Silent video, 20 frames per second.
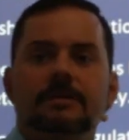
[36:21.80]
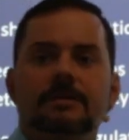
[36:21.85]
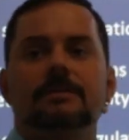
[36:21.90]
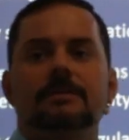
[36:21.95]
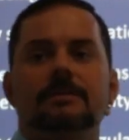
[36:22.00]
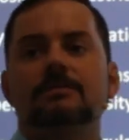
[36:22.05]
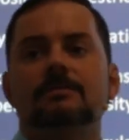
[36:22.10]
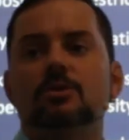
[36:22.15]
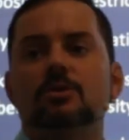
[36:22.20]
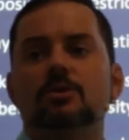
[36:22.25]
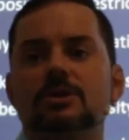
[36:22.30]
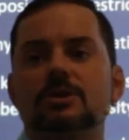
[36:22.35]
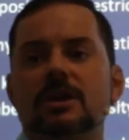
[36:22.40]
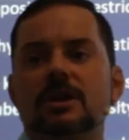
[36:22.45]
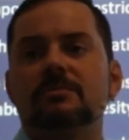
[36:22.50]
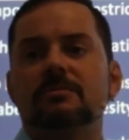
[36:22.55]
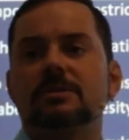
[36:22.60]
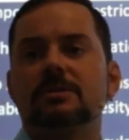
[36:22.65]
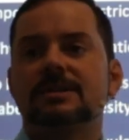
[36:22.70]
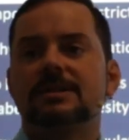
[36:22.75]
most
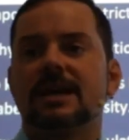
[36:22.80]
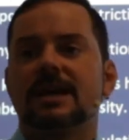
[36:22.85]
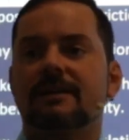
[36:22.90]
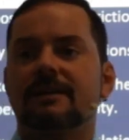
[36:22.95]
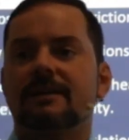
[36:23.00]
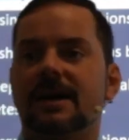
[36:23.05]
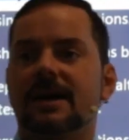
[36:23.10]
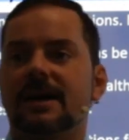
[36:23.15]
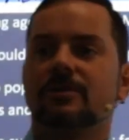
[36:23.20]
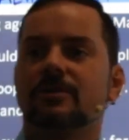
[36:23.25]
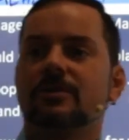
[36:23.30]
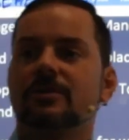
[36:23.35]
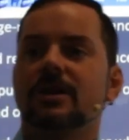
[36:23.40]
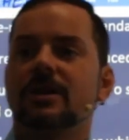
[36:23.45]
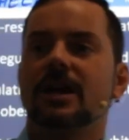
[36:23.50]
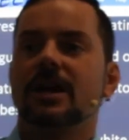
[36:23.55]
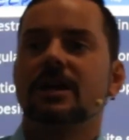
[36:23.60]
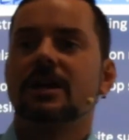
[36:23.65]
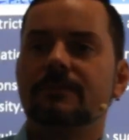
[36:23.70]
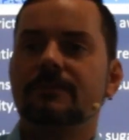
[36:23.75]
governments have that. Okay,
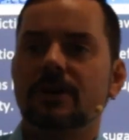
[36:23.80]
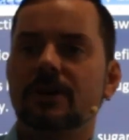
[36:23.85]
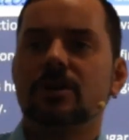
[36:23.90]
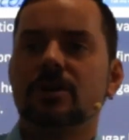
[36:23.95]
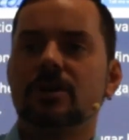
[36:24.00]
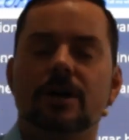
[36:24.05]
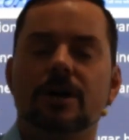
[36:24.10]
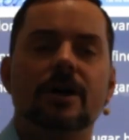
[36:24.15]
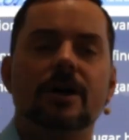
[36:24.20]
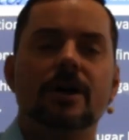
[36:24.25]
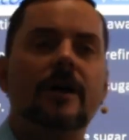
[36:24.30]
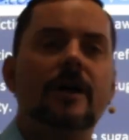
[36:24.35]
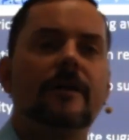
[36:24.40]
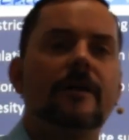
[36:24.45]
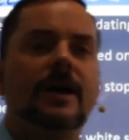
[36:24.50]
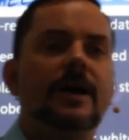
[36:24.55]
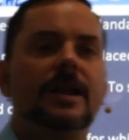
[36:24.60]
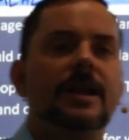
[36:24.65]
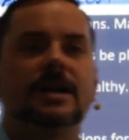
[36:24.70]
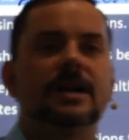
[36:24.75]
very good. All right,
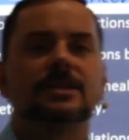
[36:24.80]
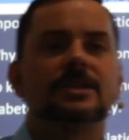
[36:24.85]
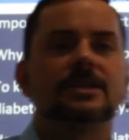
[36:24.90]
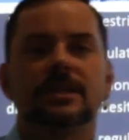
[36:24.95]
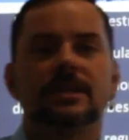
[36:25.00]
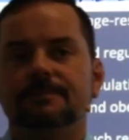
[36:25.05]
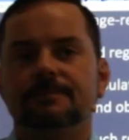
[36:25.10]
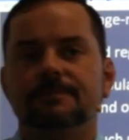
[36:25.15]
excellent.